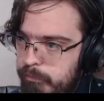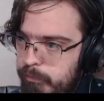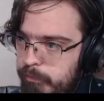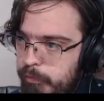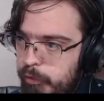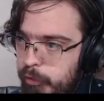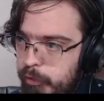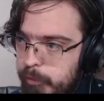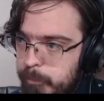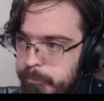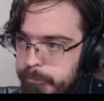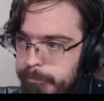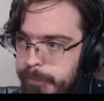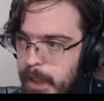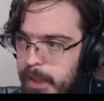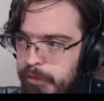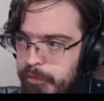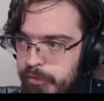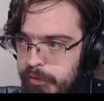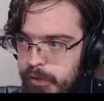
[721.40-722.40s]
you can
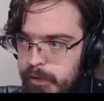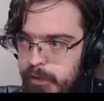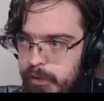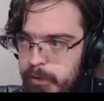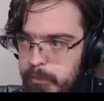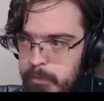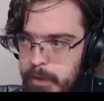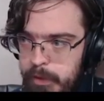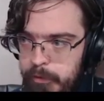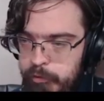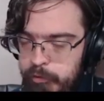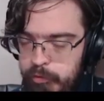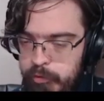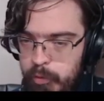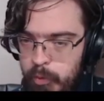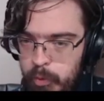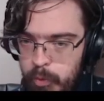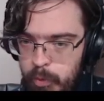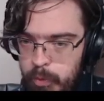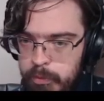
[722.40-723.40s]
basically make
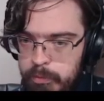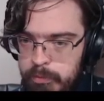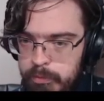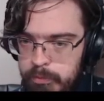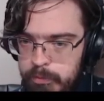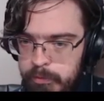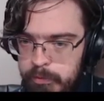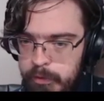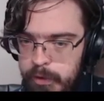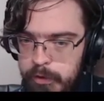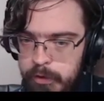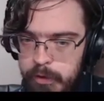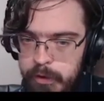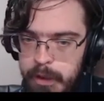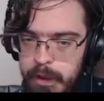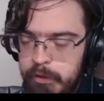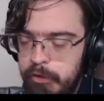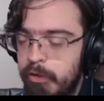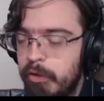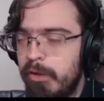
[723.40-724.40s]
sure that you can
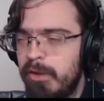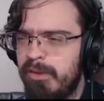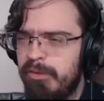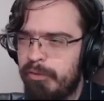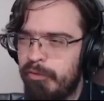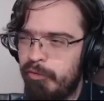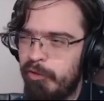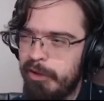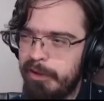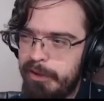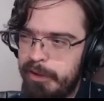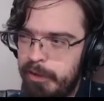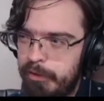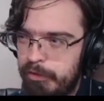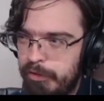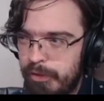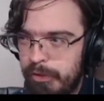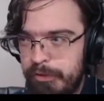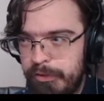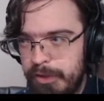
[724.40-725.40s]
get, you don't even really need
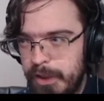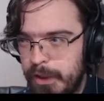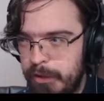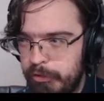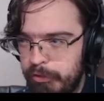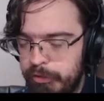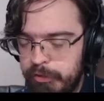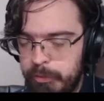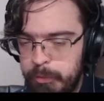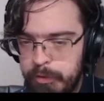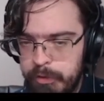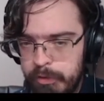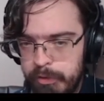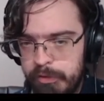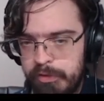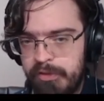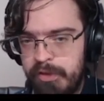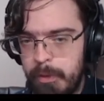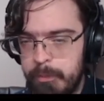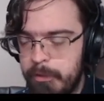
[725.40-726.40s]
to know danger, to be
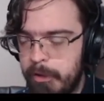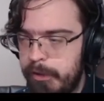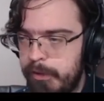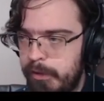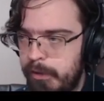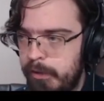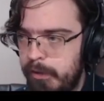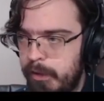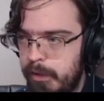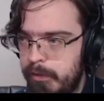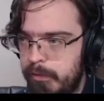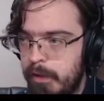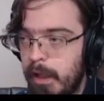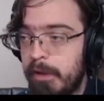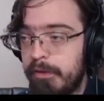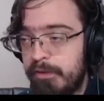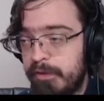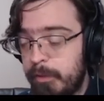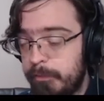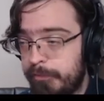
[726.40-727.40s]
honest. Step ID,
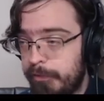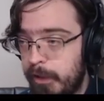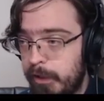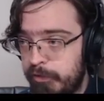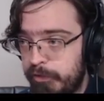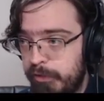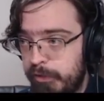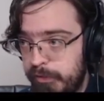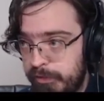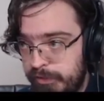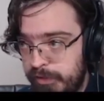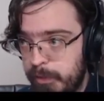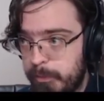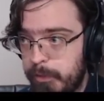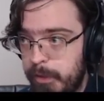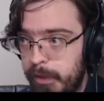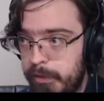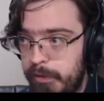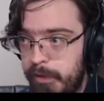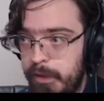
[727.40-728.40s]
step fraction and step
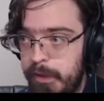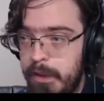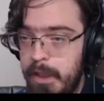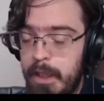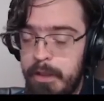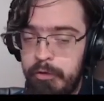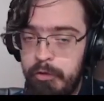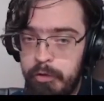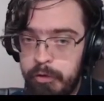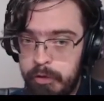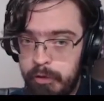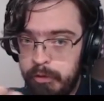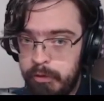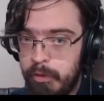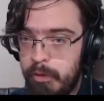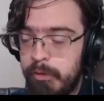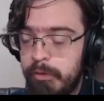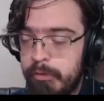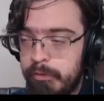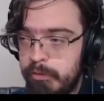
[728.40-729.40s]
ID, and you can
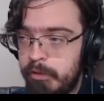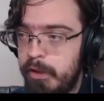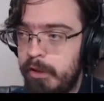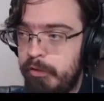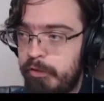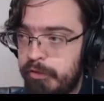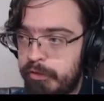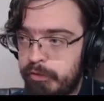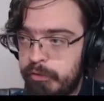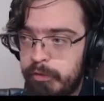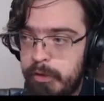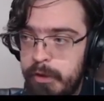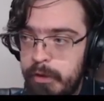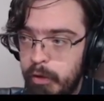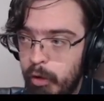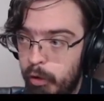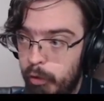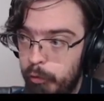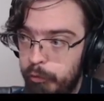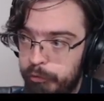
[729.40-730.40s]
go through each screen
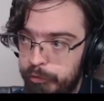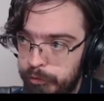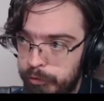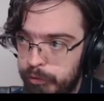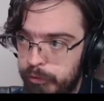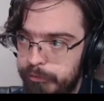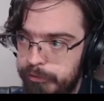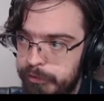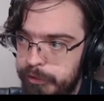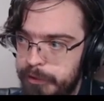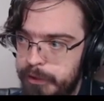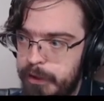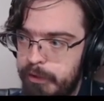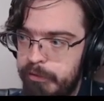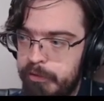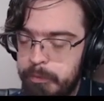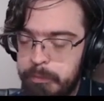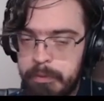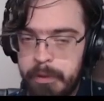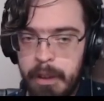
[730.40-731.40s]
over and over again
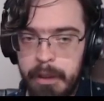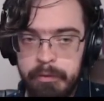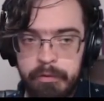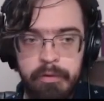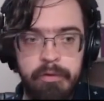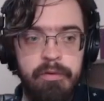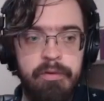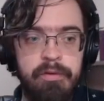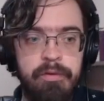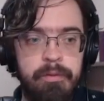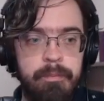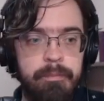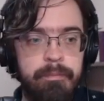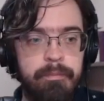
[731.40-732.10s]
to practice.